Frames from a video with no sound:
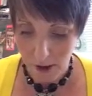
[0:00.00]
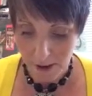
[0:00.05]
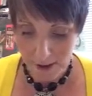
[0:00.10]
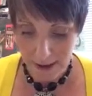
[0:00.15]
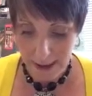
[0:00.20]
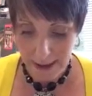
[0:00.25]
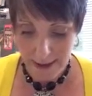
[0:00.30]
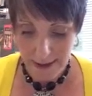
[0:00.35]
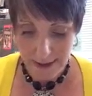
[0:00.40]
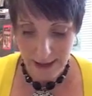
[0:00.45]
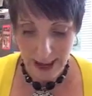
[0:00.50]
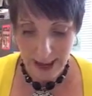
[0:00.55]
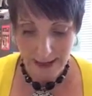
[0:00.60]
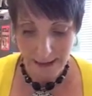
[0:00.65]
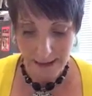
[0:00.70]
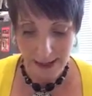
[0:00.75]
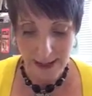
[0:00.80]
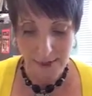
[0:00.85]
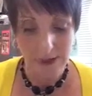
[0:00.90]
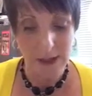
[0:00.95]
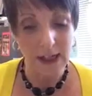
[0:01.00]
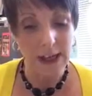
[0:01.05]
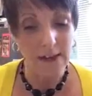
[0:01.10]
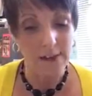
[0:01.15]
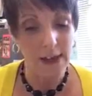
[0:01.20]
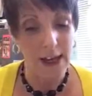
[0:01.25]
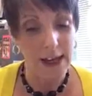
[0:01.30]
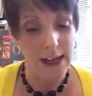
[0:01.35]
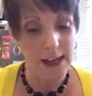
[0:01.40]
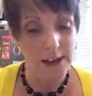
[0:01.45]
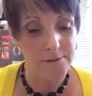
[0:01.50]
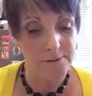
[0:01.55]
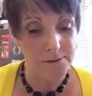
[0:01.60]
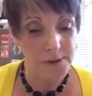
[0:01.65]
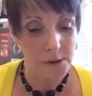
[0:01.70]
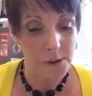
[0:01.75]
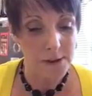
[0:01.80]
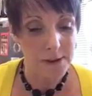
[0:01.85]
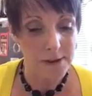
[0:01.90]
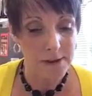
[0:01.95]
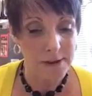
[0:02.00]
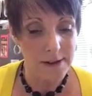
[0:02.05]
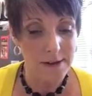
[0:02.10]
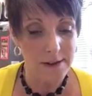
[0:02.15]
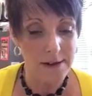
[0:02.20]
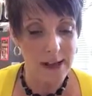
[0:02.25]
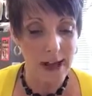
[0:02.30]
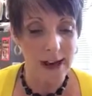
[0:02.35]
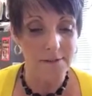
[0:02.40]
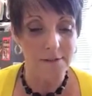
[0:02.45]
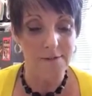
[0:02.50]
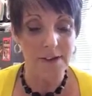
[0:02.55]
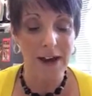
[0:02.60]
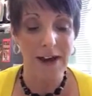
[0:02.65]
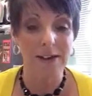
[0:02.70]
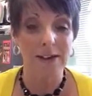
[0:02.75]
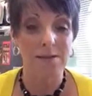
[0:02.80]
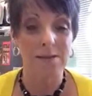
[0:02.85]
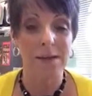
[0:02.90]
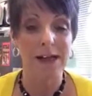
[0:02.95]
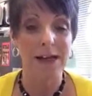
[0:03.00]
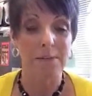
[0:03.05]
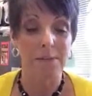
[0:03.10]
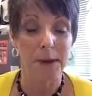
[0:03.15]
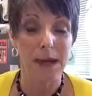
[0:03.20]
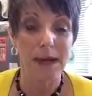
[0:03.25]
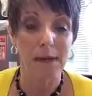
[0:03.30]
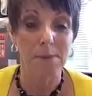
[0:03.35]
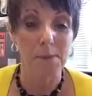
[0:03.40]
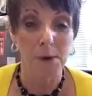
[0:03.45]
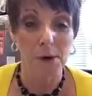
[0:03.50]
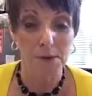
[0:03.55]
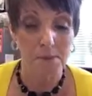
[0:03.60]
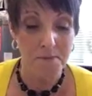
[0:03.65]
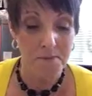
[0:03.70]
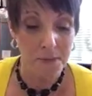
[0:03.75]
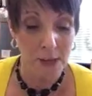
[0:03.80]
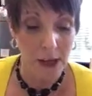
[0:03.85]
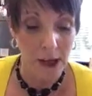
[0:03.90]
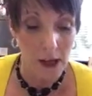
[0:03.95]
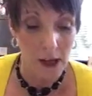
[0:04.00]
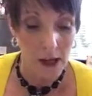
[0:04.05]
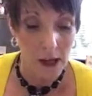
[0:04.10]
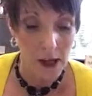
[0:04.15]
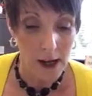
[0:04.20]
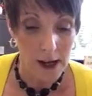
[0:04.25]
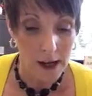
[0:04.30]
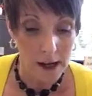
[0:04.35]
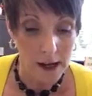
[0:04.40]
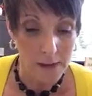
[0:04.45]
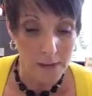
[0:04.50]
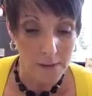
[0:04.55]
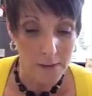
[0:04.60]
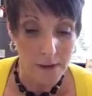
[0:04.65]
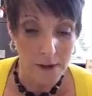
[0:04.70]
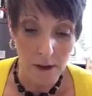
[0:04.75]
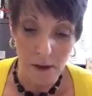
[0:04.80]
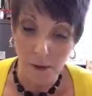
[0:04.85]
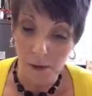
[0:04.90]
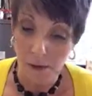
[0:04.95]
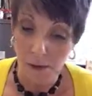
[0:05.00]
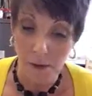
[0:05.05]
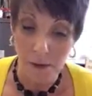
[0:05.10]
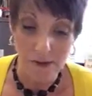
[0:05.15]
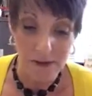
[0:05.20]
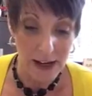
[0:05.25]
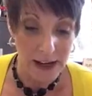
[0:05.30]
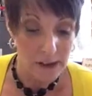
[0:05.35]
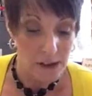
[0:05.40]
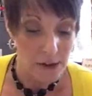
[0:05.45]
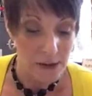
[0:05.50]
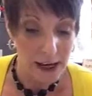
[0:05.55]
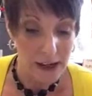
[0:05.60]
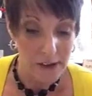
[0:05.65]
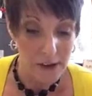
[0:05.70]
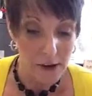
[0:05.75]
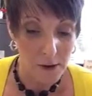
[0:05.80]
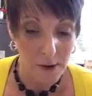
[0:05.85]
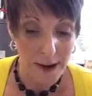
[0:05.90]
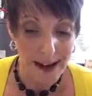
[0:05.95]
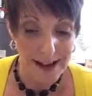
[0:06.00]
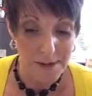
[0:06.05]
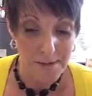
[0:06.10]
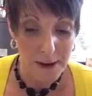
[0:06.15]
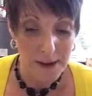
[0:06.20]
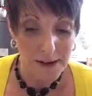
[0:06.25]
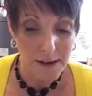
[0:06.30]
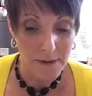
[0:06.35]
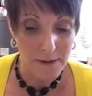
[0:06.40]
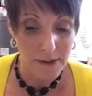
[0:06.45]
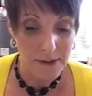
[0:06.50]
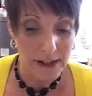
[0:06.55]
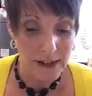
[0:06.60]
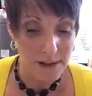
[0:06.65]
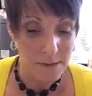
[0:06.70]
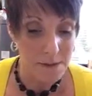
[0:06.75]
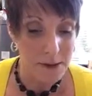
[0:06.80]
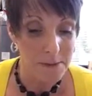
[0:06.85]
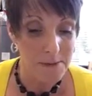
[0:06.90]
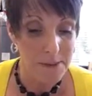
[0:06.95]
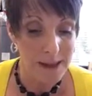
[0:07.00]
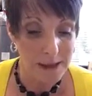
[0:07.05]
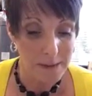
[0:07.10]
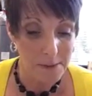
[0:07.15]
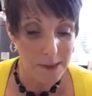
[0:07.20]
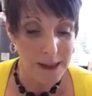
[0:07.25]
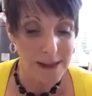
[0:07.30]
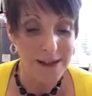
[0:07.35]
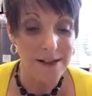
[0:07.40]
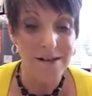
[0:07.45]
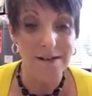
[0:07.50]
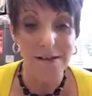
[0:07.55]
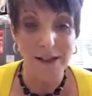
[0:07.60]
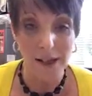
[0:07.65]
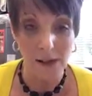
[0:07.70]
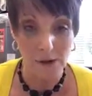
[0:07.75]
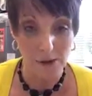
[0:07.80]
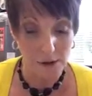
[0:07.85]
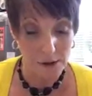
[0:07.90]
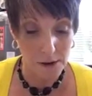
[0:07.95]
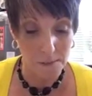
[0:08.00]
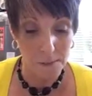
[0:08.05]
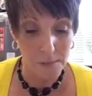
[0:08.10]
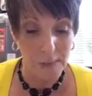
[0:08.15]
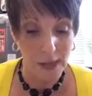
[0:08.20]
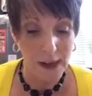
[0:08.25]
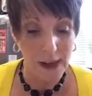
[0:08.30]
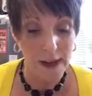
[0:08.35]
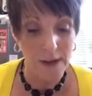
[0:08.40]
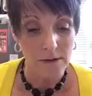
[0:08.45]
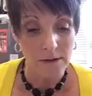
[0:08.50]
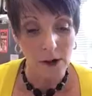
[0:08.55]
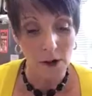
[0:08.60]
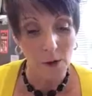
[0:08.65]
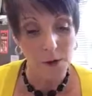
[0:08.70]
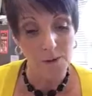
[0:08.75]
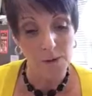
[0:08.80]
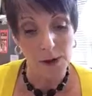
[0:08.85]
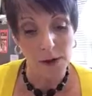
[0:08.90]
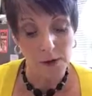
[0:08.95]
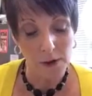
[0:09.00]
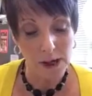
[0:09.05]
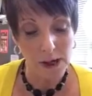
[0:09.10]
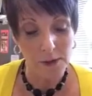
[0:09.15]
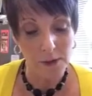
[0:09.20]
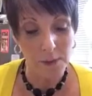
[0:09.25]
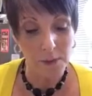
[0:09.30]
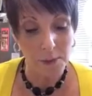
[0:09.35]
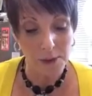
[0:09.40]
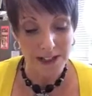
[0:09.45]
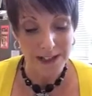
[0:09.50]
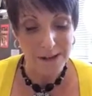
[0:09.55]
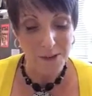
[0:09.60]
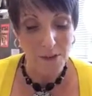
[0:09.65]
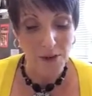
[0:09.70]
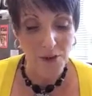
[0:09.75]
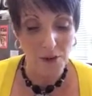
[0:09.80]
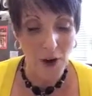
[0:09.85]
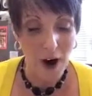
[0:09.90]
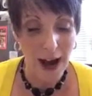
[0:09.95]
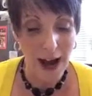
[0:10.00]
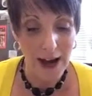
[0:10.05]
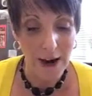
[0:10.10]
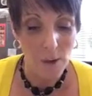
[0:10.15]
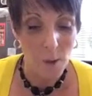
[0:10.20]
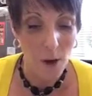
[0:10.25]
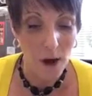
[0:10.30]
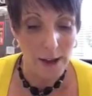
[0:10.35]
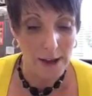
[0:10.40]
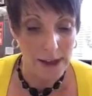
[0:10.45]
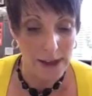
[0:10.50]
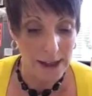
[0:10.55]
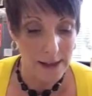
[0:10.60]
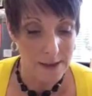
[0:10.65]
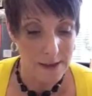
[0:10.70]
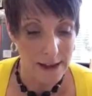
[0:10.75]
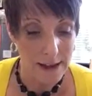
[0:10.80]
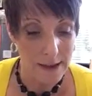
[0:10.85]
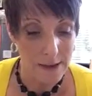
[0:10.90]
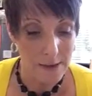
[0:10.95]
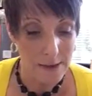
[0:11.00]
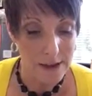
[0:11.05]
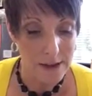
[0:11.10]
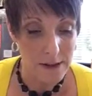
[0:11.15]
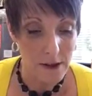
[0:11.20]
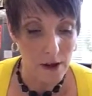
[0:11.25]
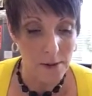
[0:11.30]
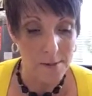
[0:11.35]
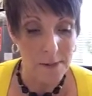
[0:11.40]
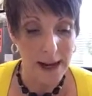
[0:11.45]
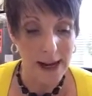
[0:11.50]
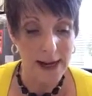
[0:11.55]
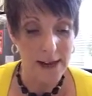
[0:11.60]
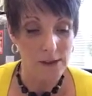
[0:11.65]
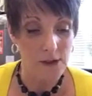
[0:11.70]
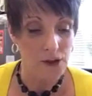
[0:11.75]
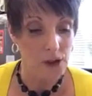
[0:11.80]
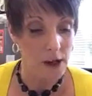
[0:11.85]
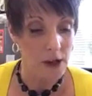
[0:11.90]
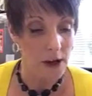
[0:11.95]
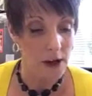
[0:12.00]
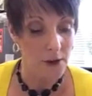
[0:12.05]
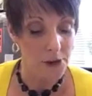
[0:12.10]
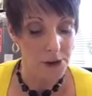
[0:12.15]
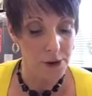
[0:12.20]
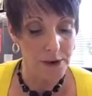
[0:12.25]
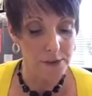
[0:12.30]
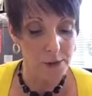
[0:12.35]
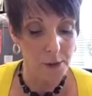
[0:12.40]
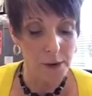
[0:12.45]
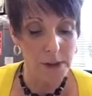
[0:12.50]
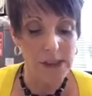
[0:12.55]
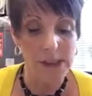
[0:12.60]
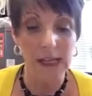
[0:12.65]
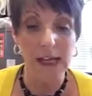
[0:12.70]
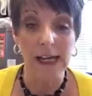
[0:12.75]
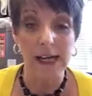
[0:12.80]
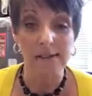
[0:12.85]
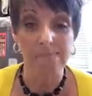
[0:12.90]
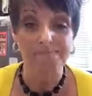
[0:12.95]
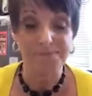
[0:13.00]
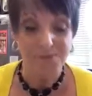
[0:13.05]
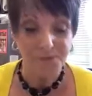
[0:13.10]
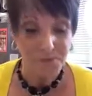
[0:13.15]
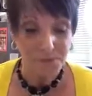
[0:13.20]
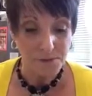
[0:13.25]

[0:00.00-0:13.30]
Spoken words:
learning is an activity that influences and affects many people. So the professional and ethical aspects of assessment must be considered. So if we look at the principles for high quality assessments on page 314,